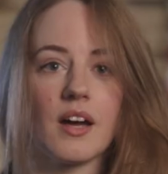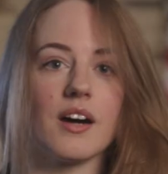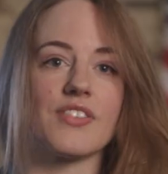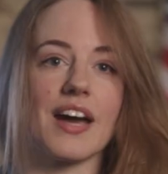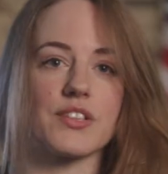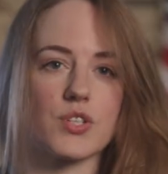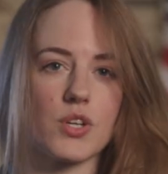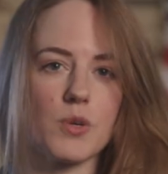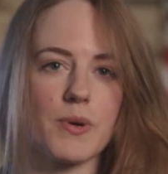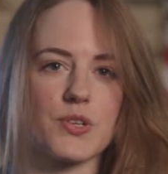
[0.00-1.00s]
Of that
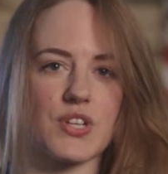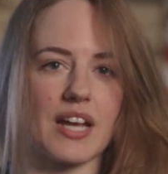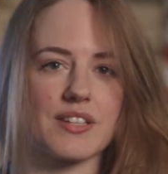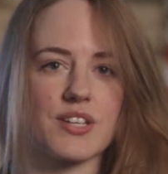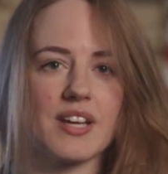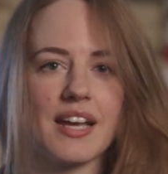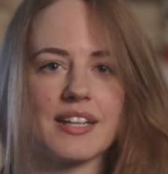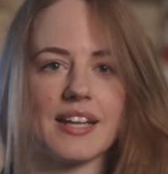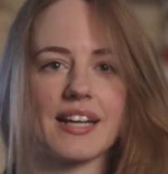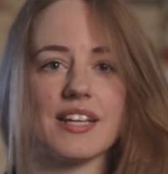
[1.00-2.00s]
two percent,
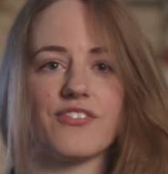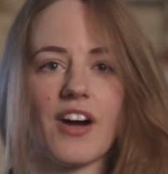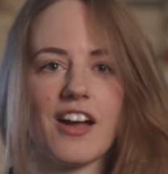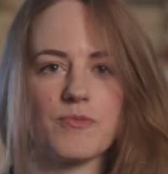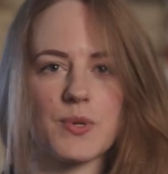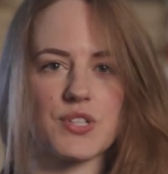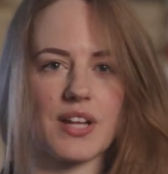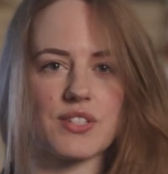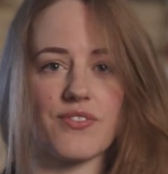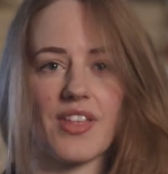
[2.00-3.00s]
ninety-five
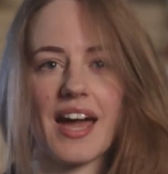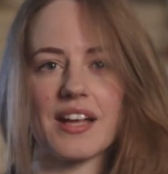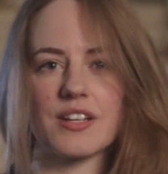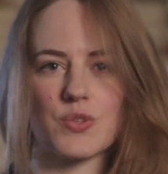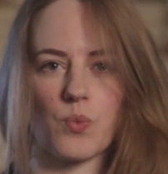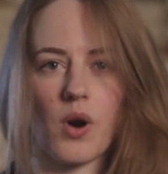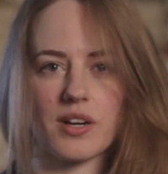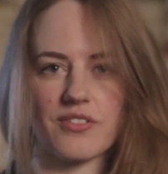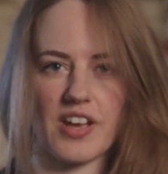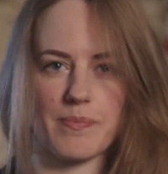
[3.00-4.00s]
percent of that is
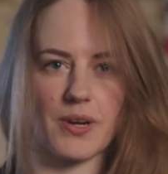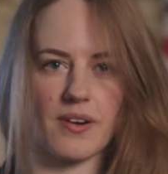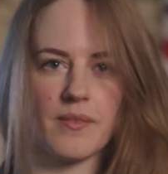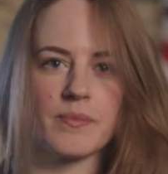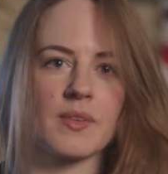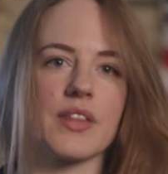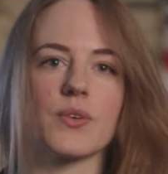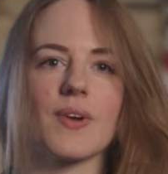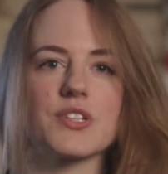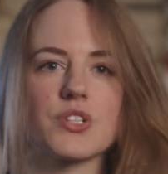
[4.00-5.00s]
water vapor, and
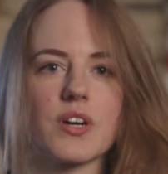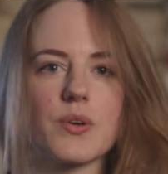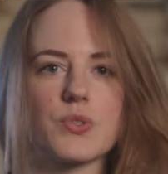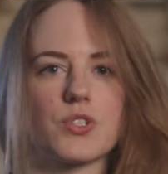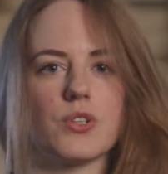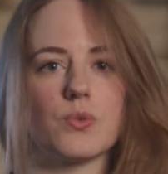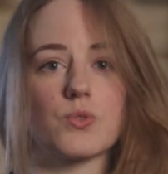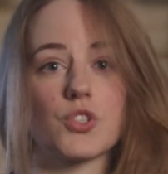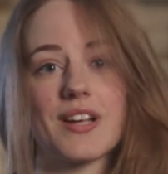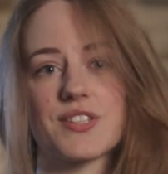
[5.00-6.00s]
the rest goes to
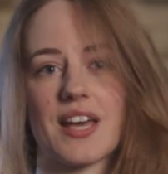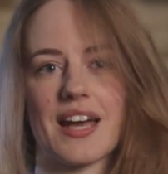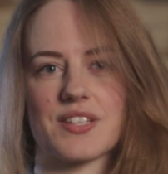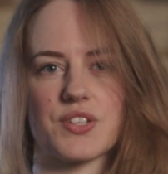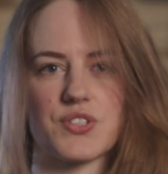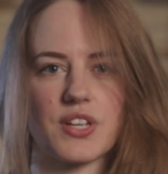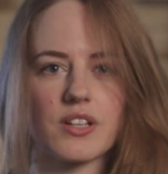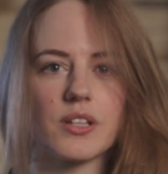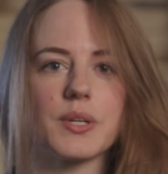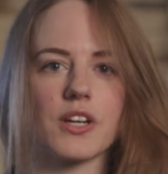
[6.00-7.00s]
trace gases,
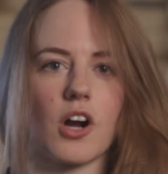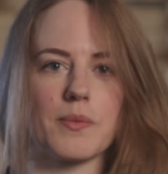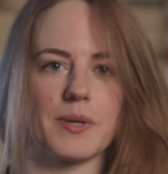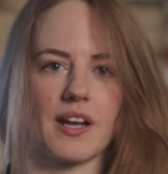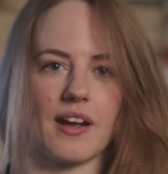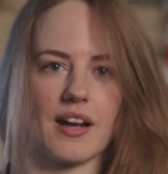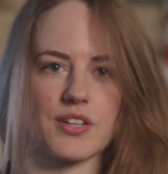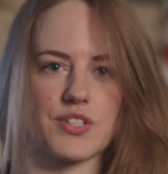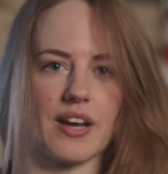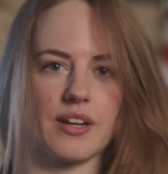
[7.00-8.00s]
including carbon
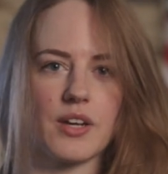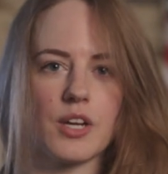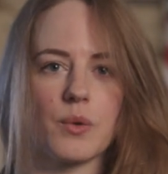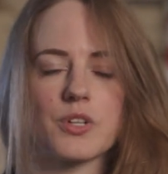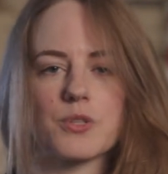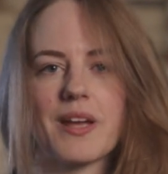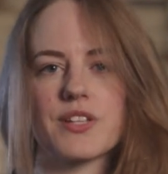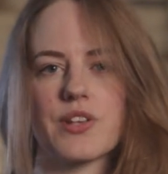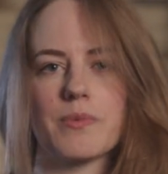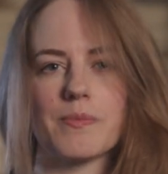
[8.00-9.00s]
dioxide, which
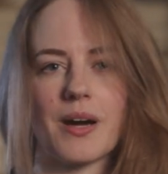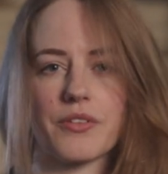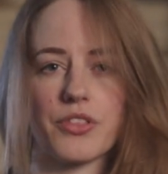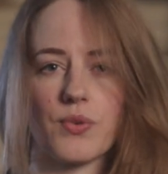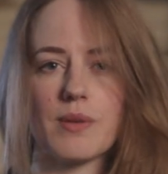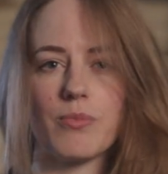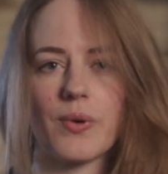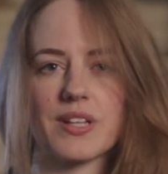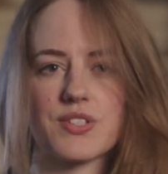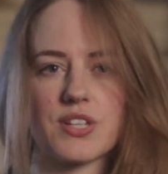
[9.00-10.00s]
makes up about three
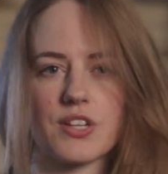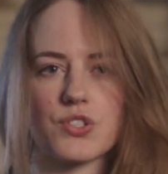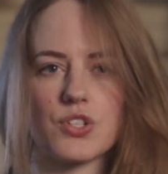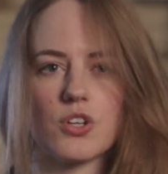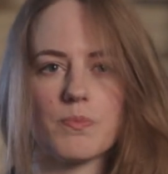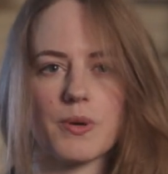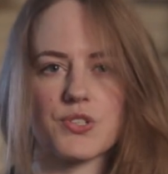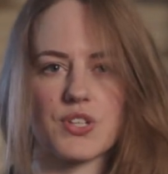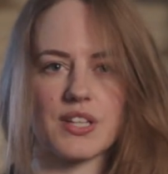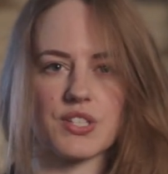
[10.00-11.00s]
point six two
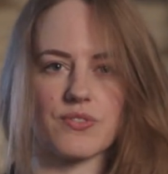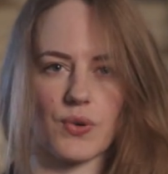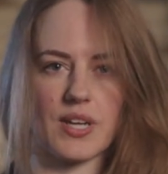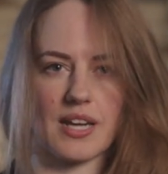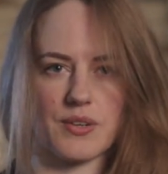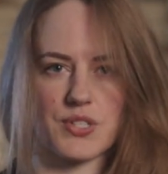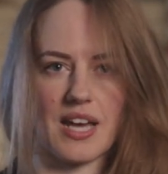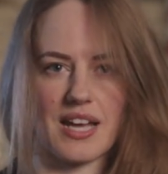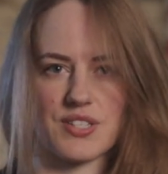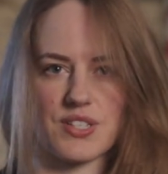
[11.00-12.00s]
percent of greenhouse
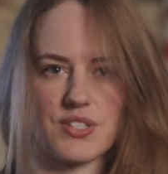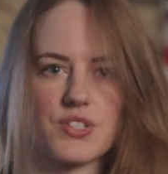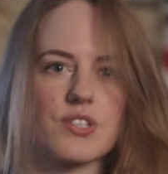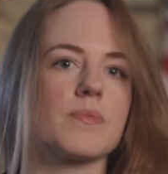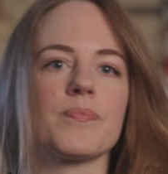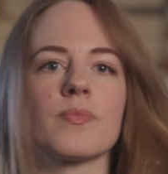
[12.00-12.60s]
gases.